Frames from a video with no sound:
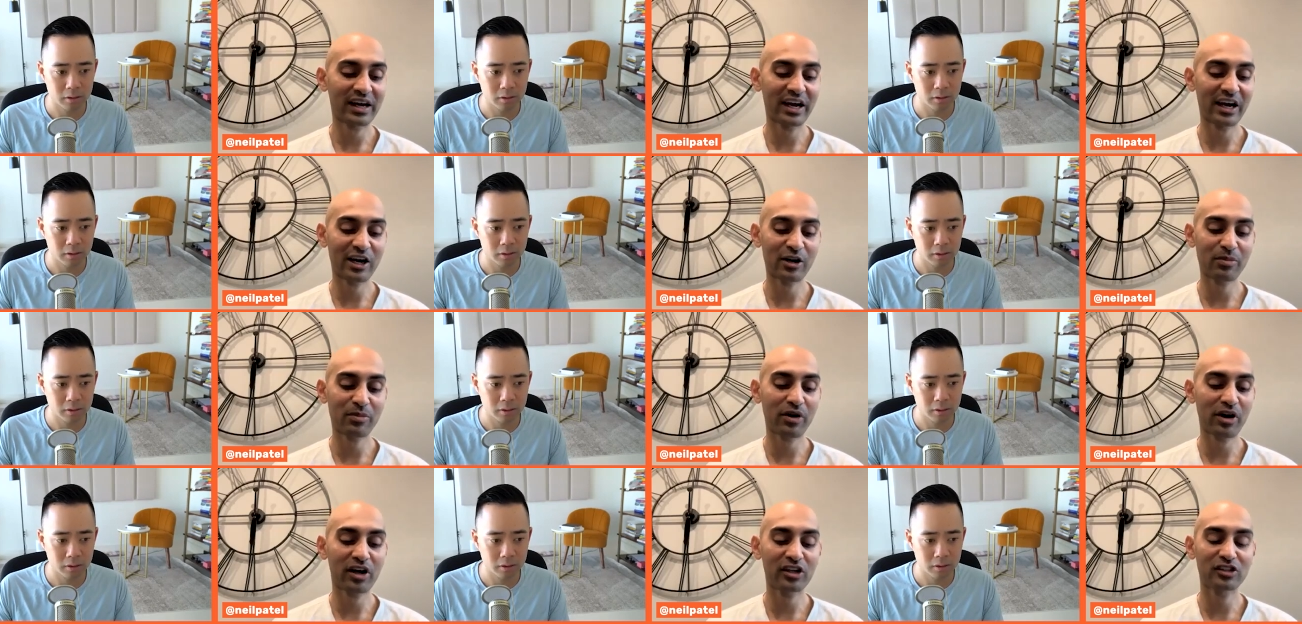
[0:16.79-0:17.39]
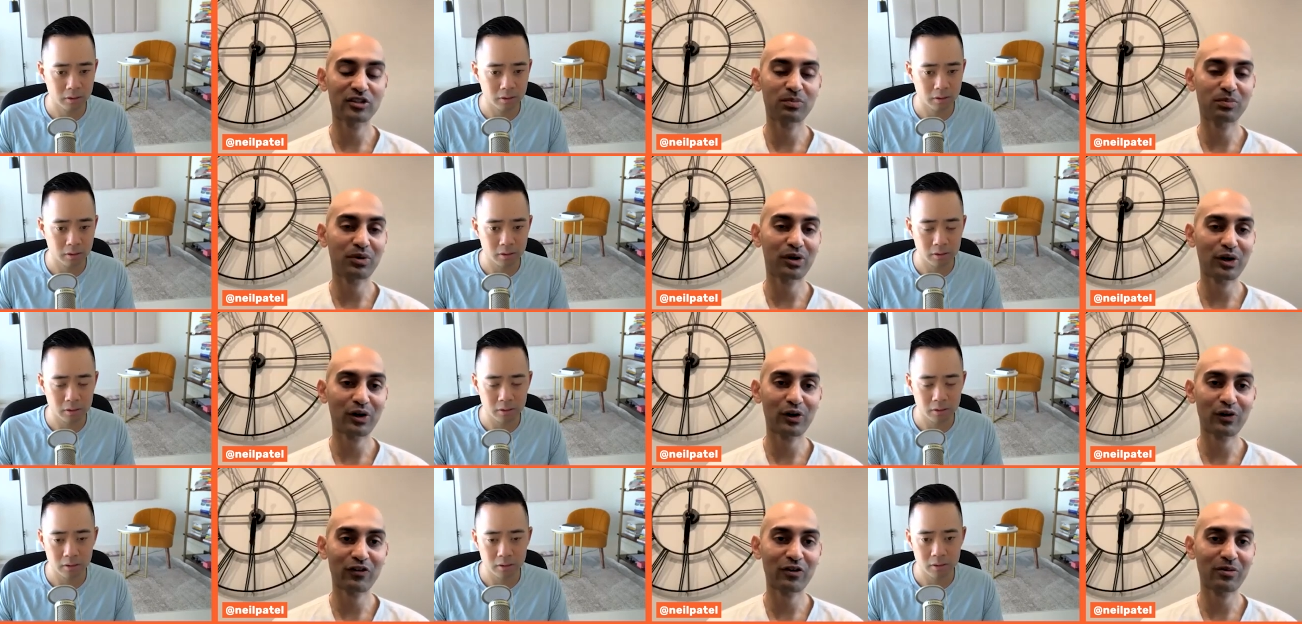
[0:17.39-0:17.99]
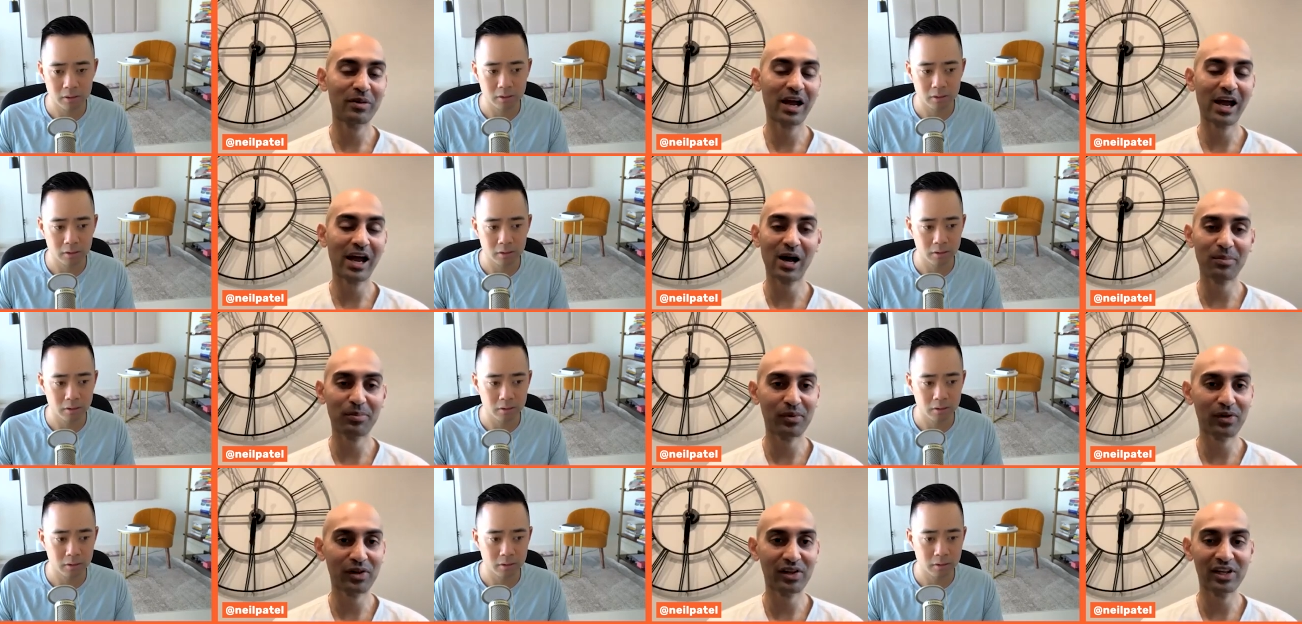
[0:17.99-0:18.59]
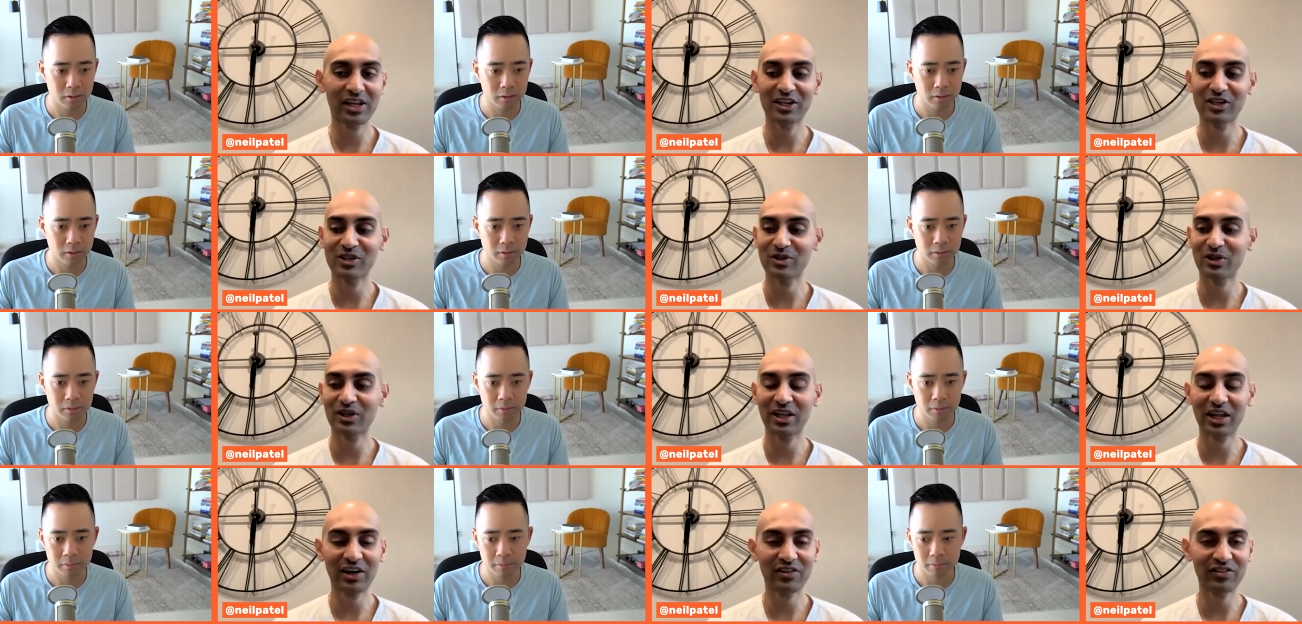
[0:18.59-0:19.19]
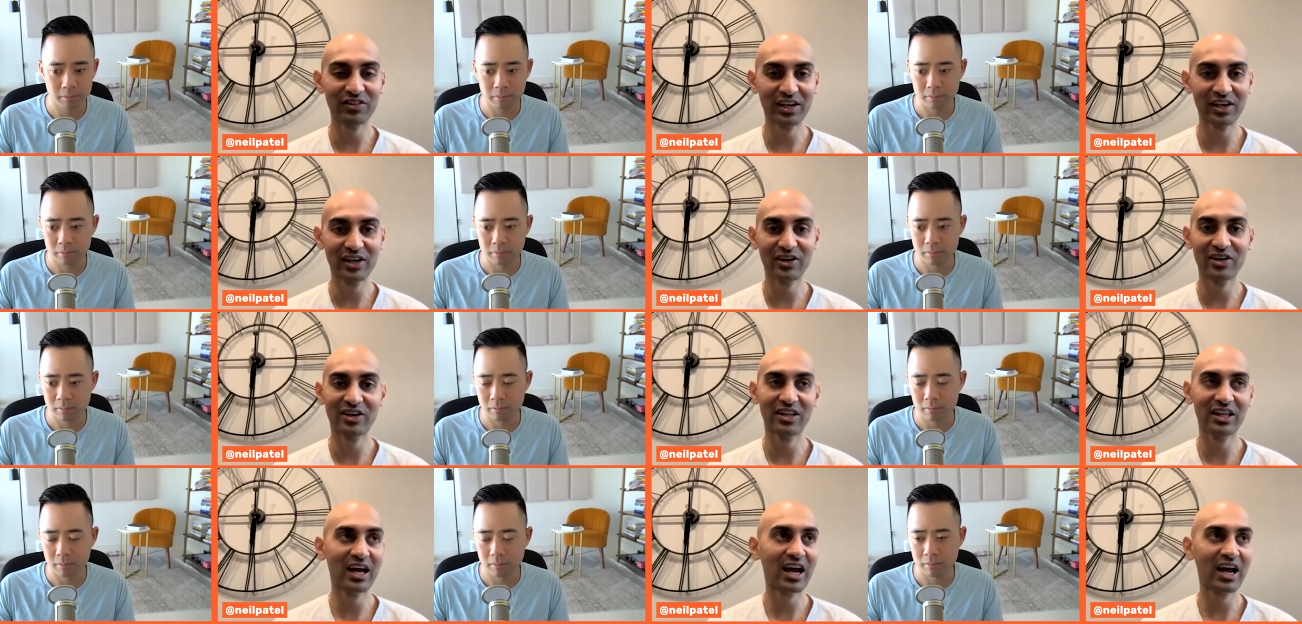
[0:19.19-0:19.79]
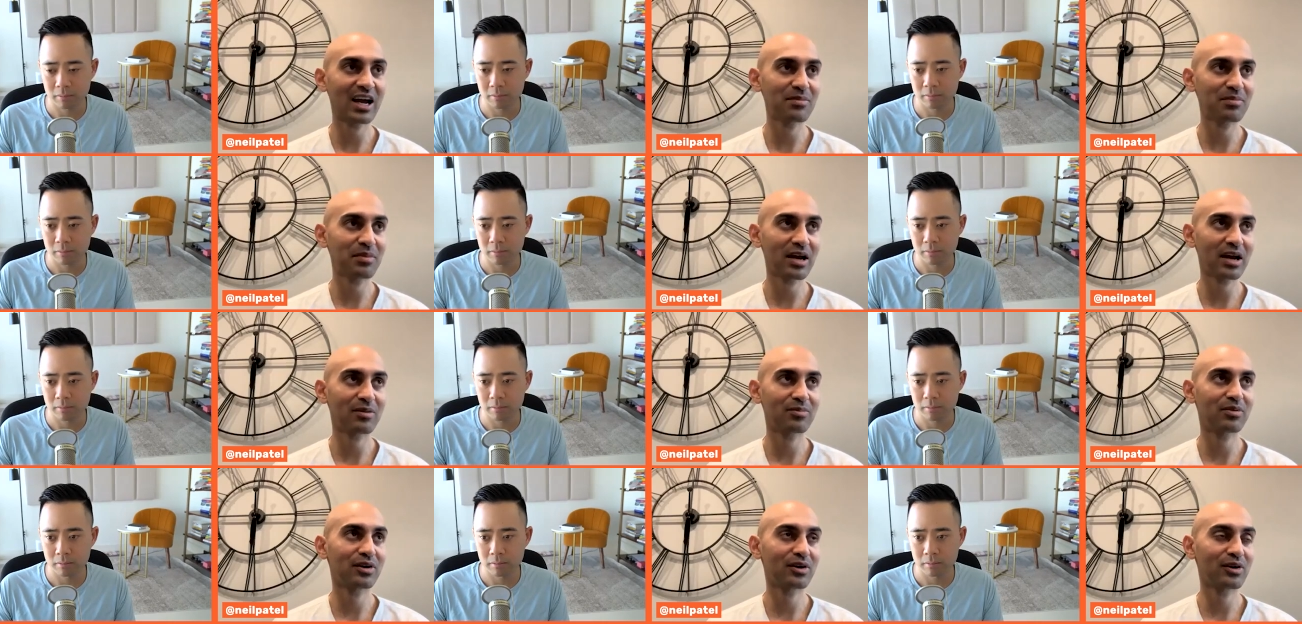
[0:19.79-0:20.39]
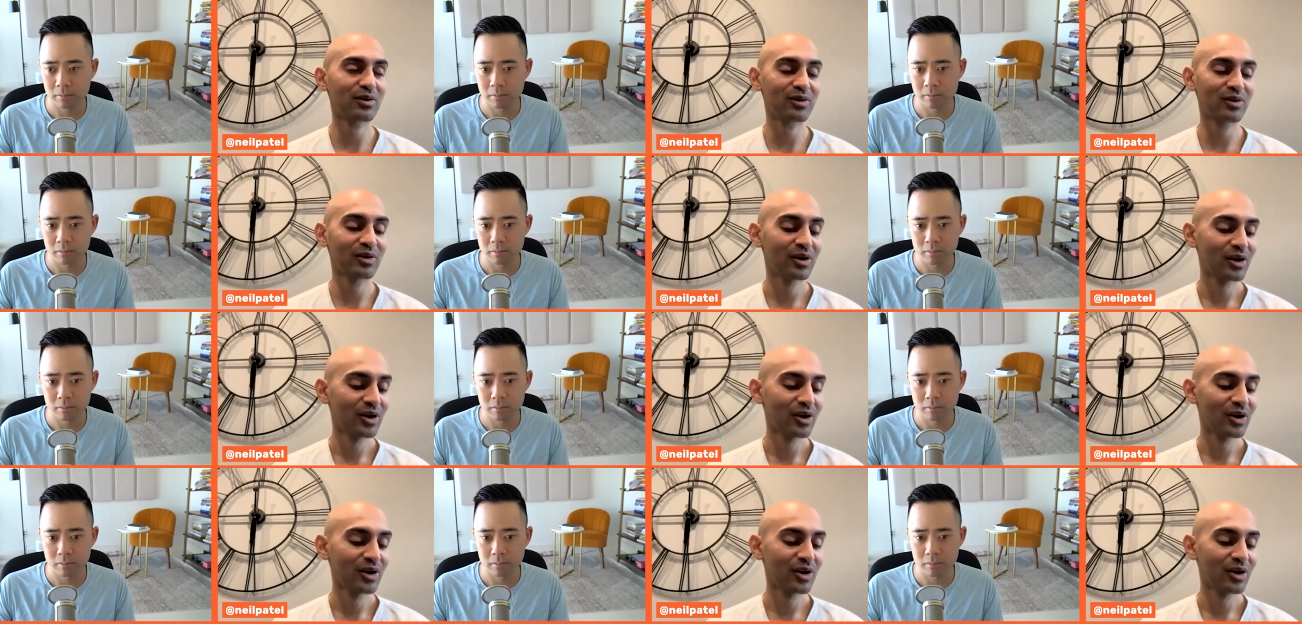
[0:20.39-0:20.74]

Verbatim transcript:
Speaker 1: AirPods Pro from Apple and you love it, or the iPad Pro,